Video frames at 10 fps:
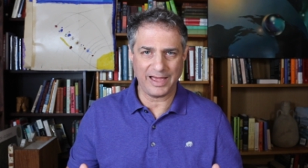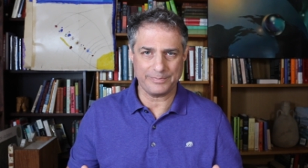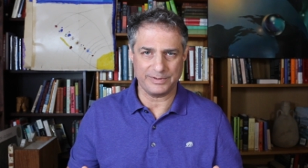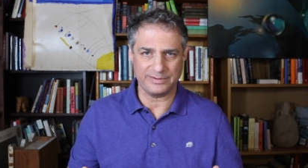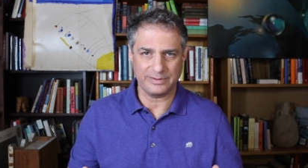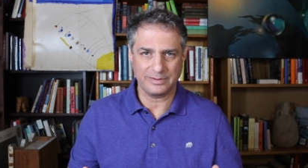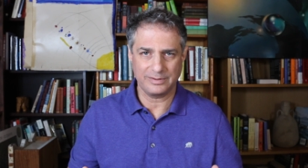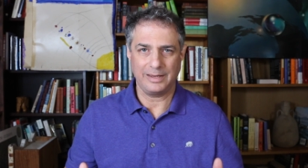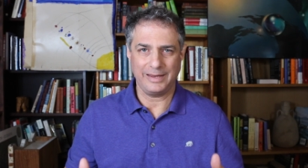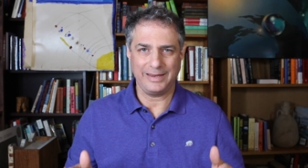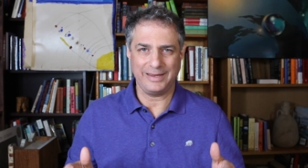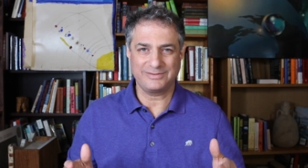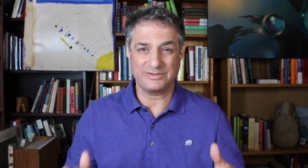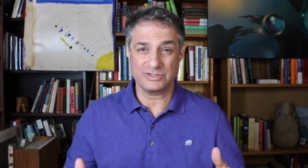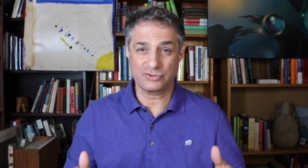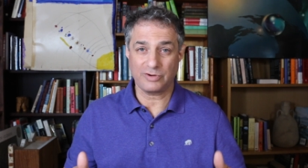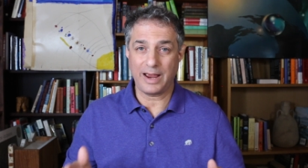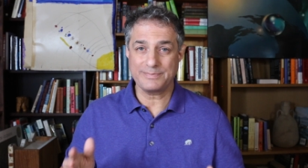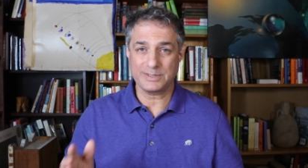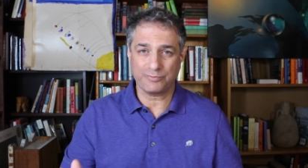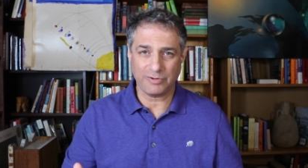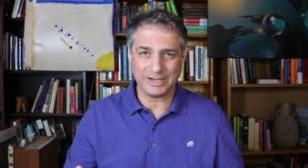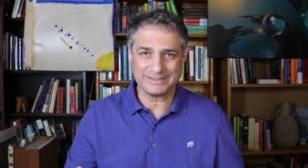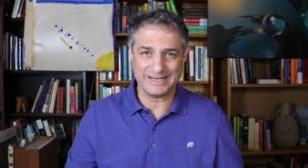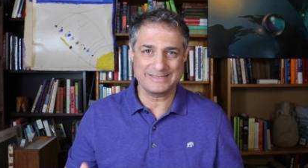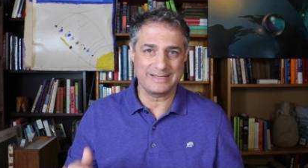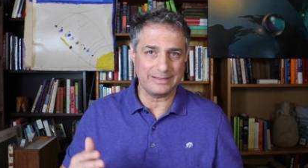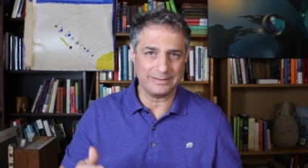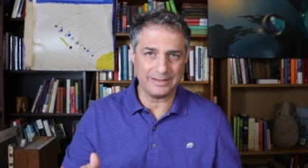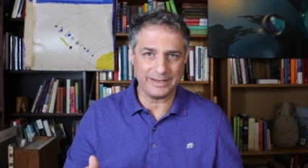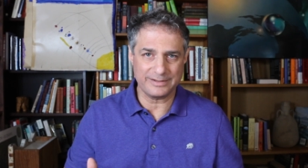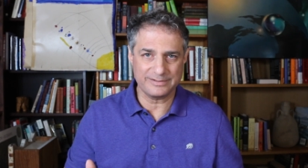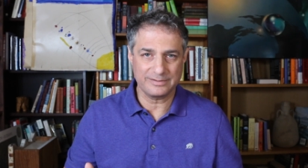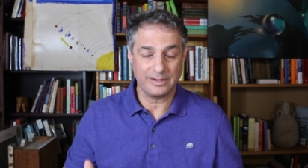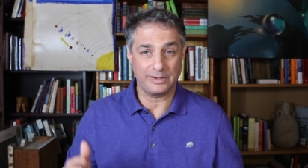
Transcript: happened, It describes a process that links